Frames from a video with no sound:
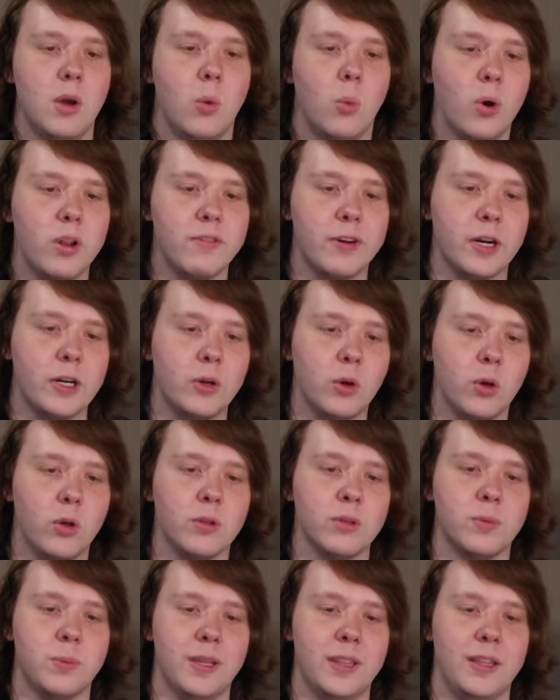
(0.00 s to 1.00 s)
One of our
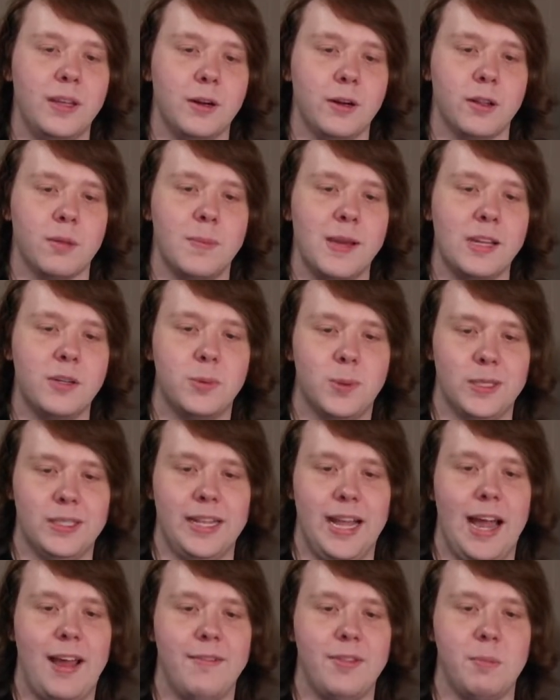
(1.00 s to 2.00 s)
goals with the Earth Mage was to
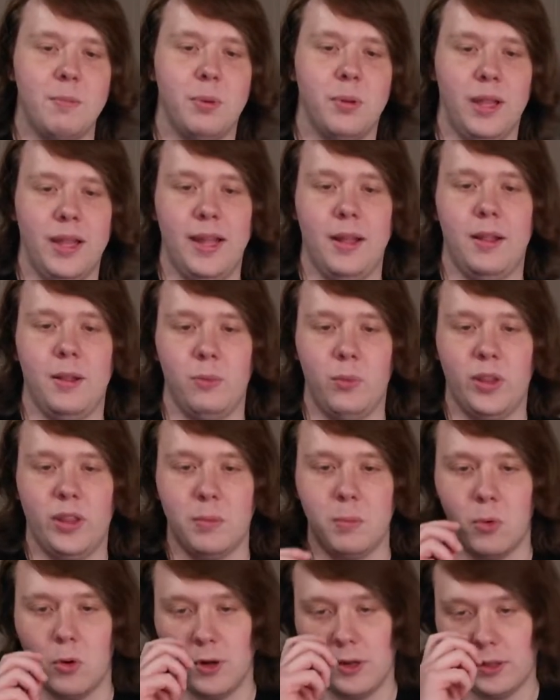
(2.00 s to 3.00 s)
have them play with a
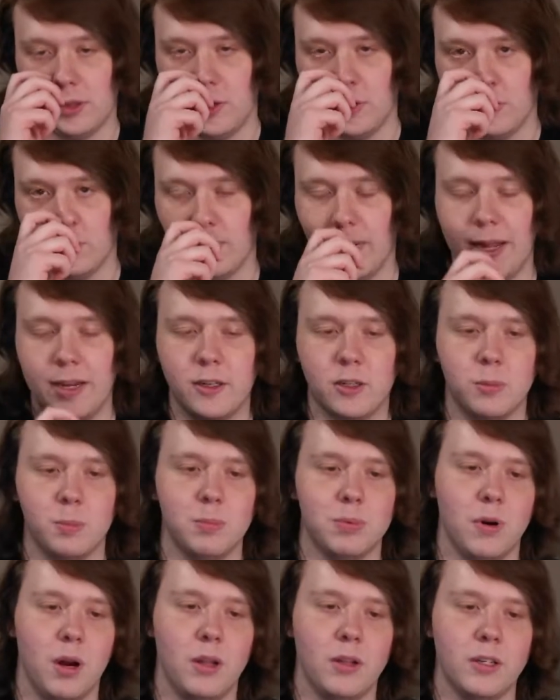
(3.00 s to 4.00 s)
more close-range
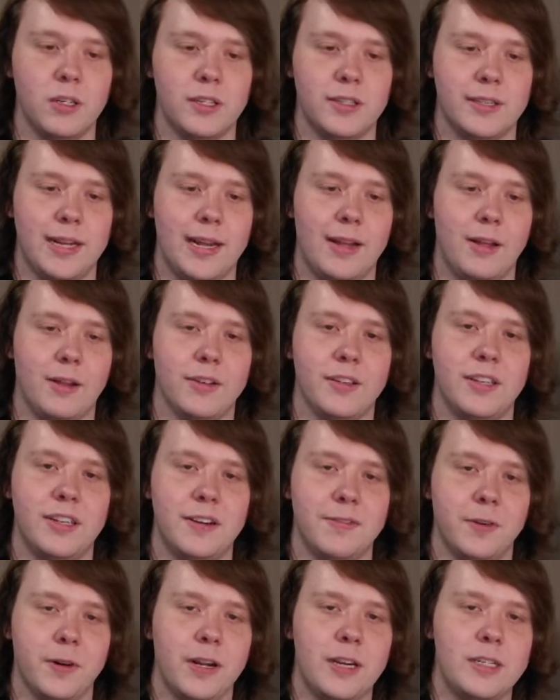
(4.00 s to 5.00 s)
brawler style, to
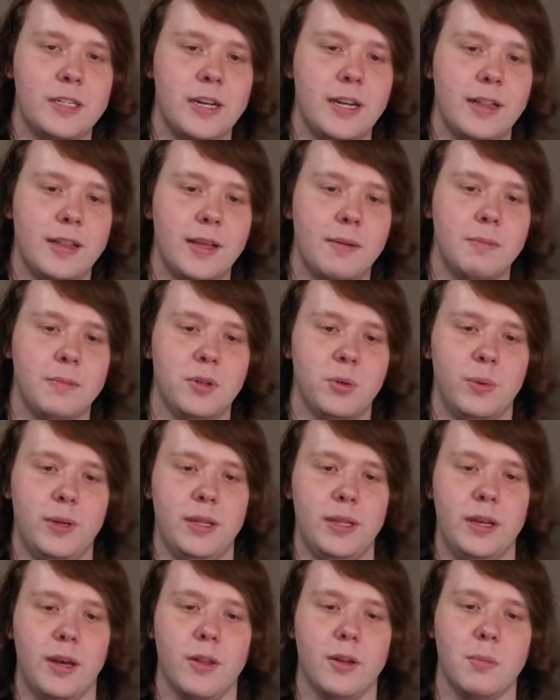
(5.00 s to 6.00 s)
differentiate them between
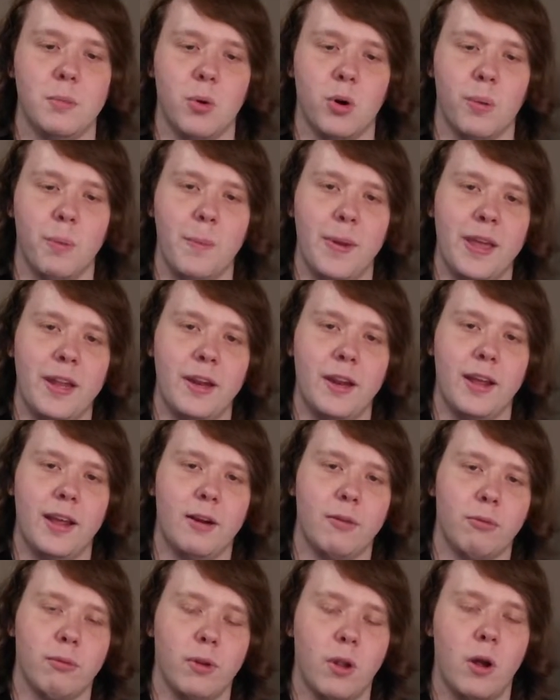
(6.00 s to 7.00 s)
the other more mid and
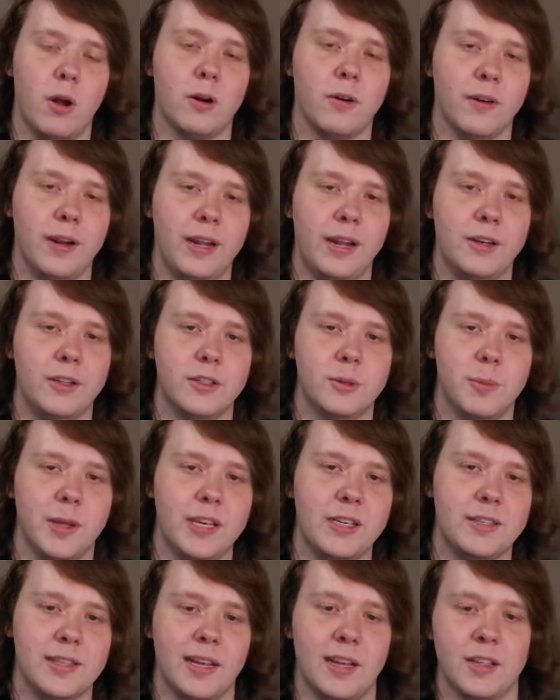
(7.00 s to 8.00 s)
long-range
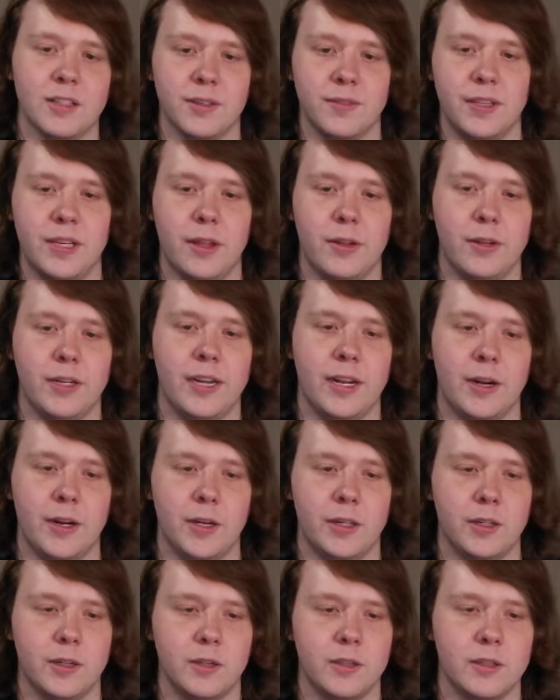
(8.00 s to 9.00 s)
playstyles of the other
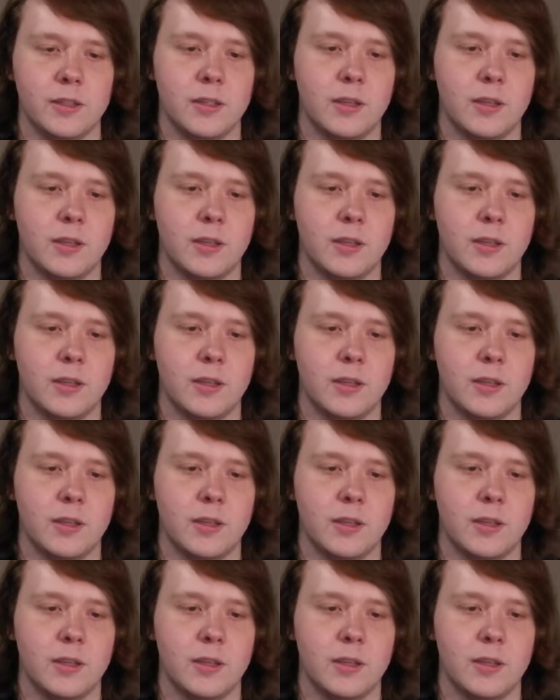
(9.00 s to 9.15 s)
characters.